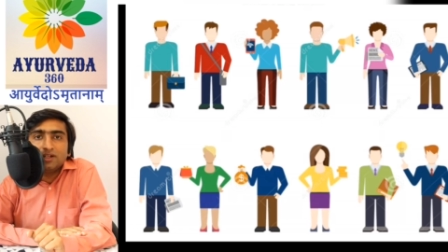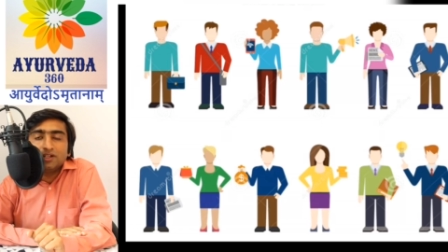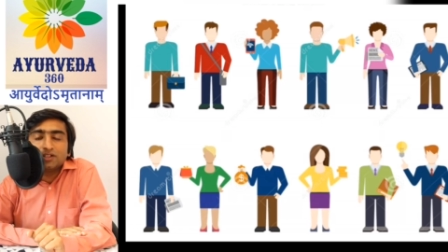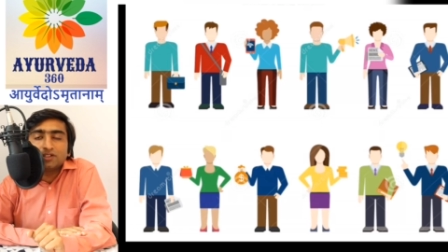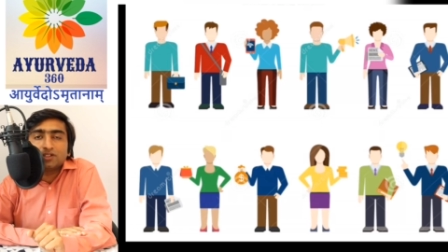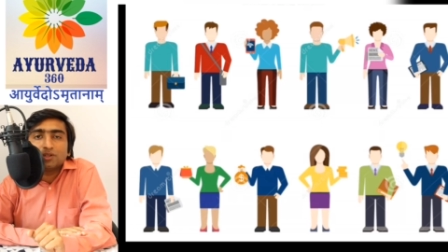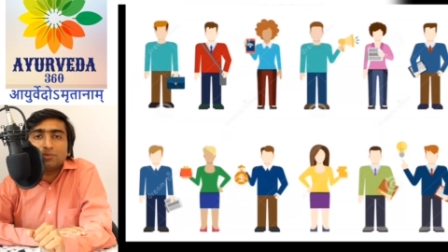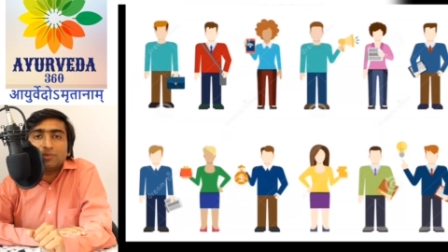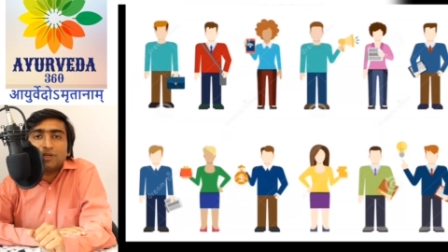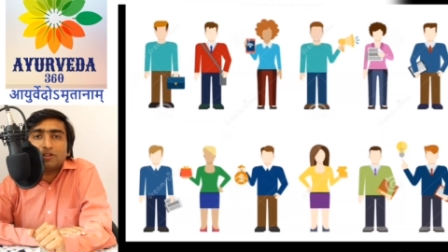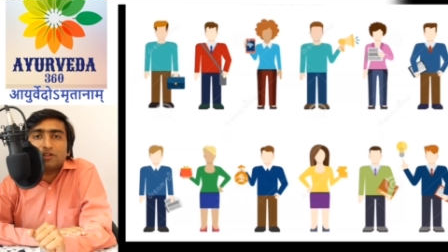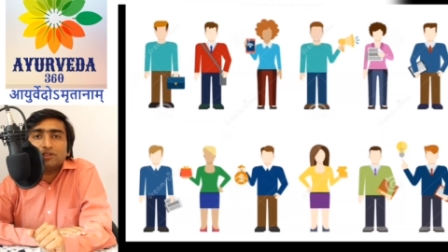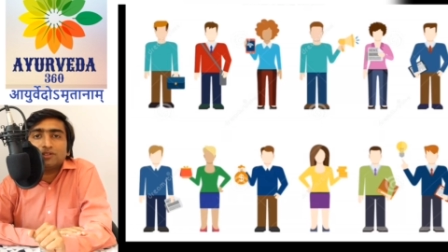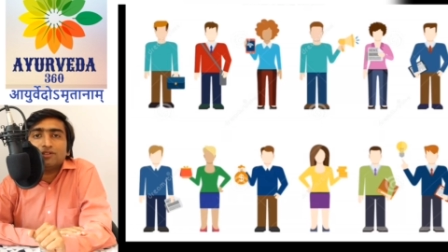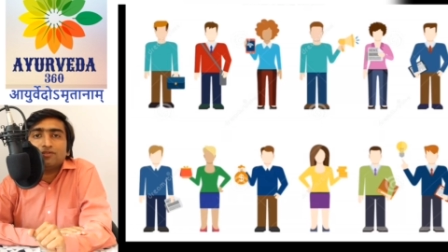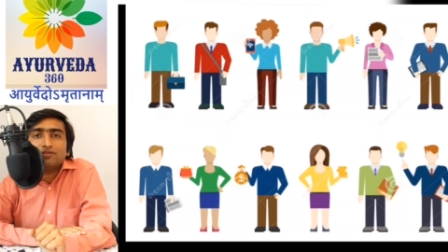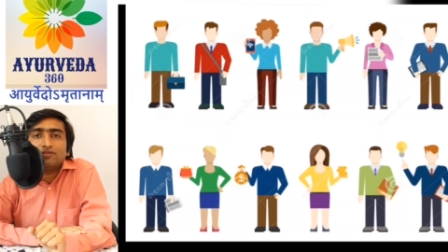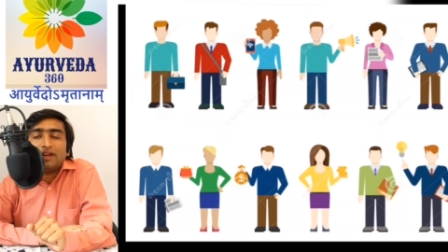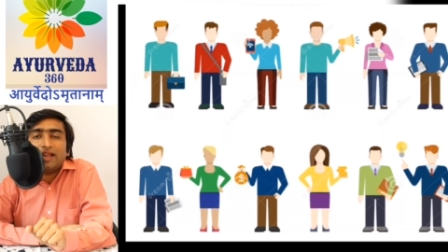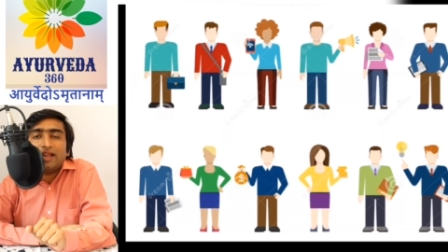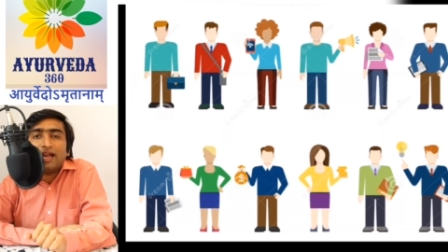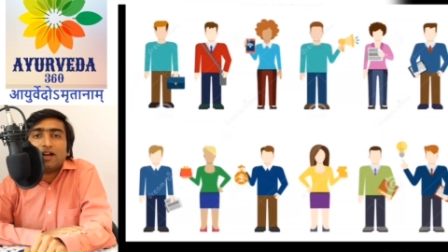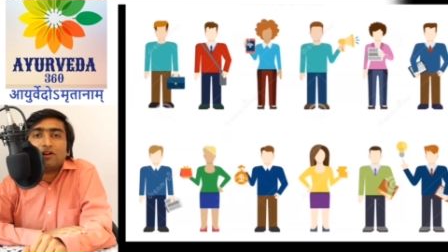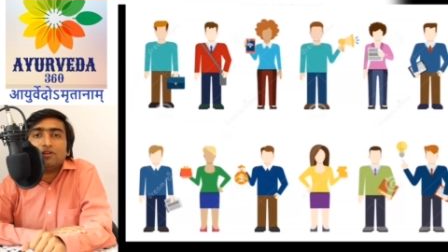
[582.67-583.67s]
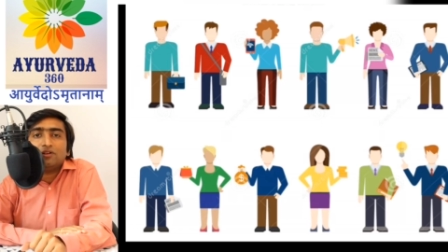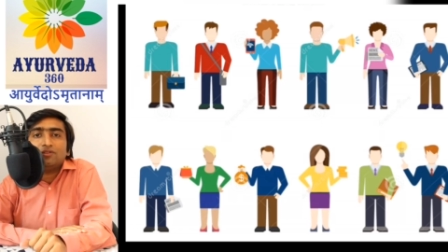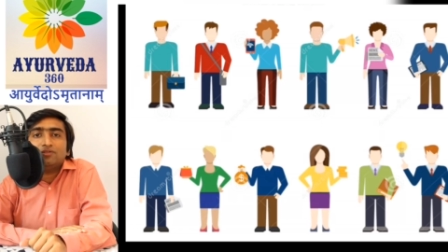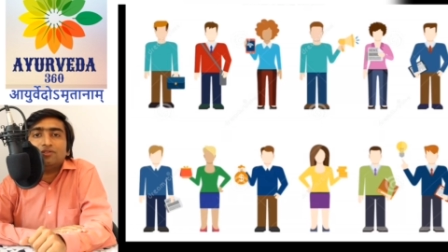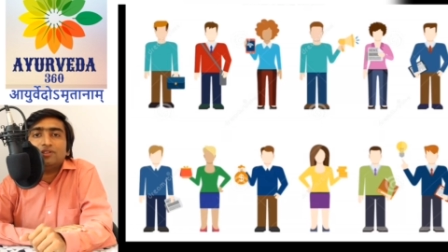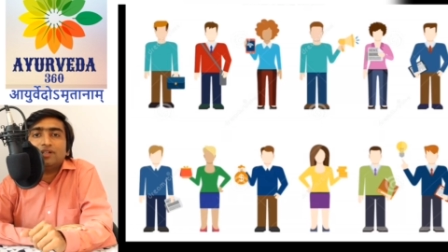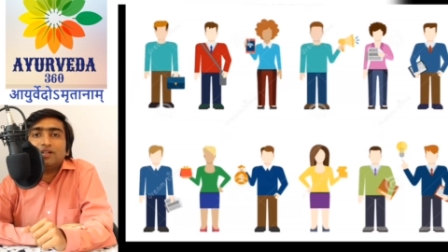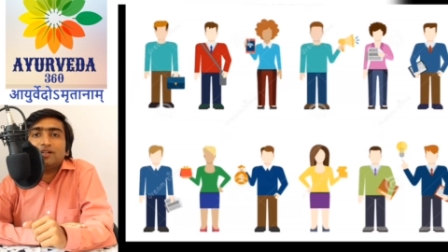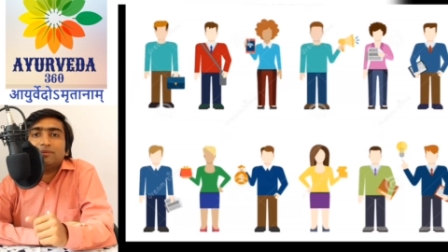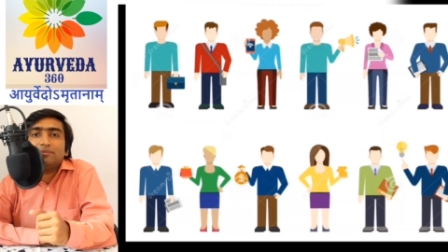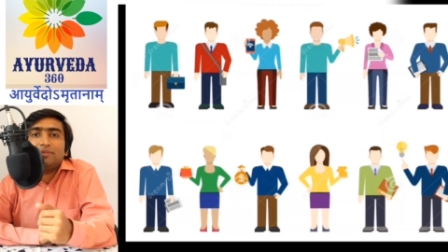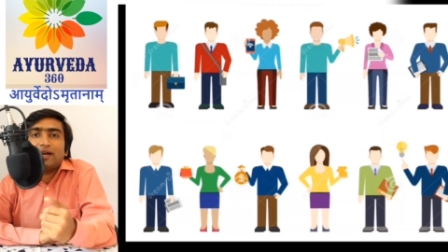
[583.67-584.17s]
So because of lack of
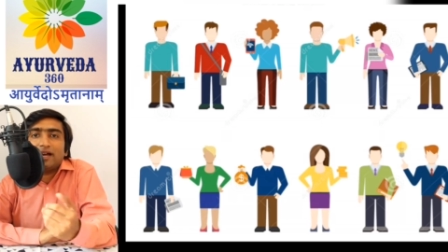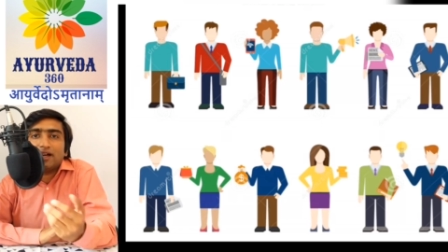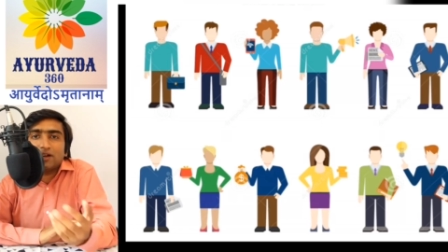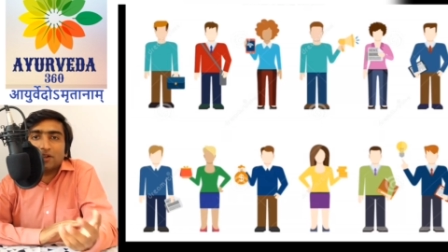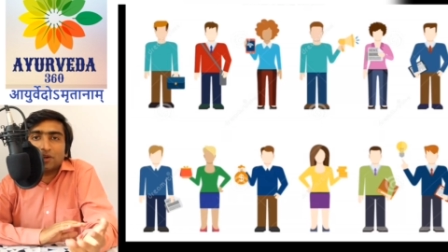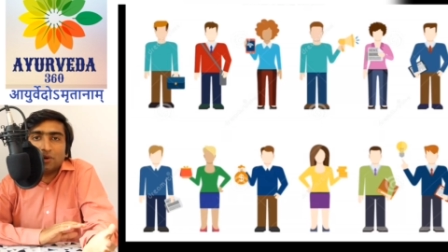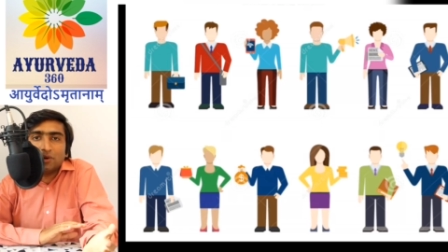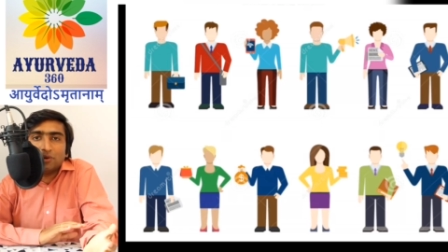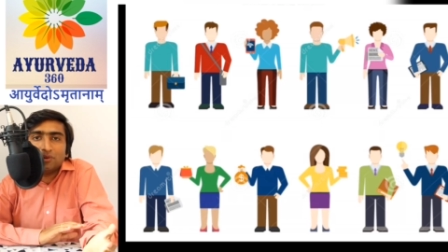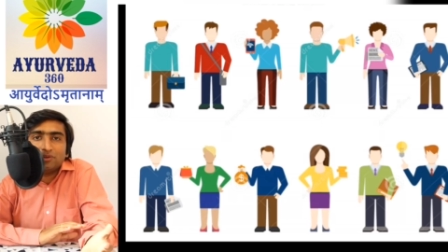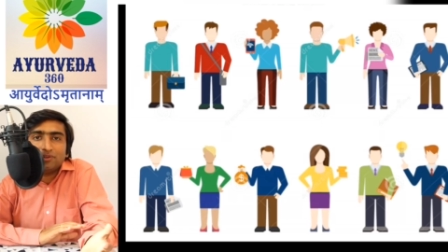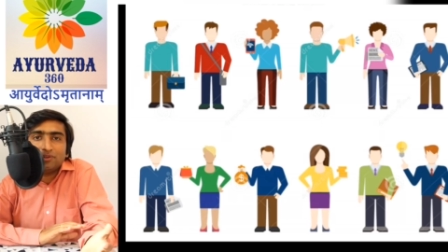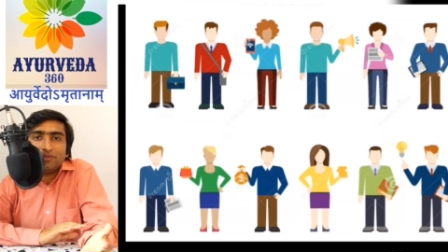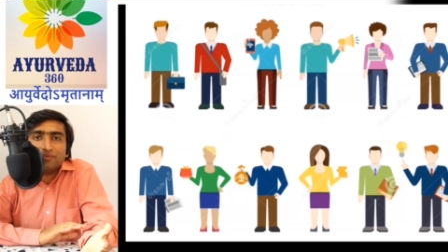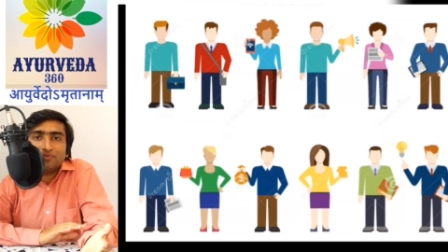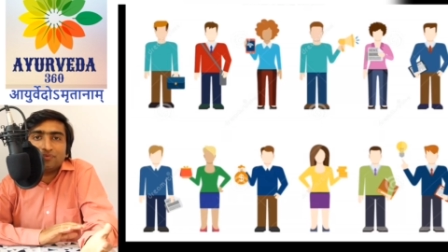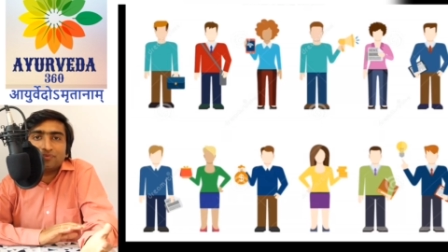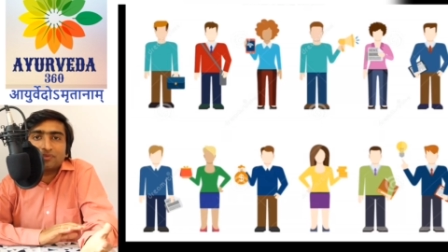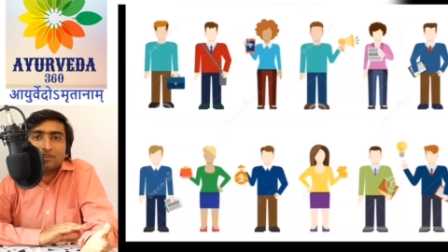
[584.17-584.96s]
that background,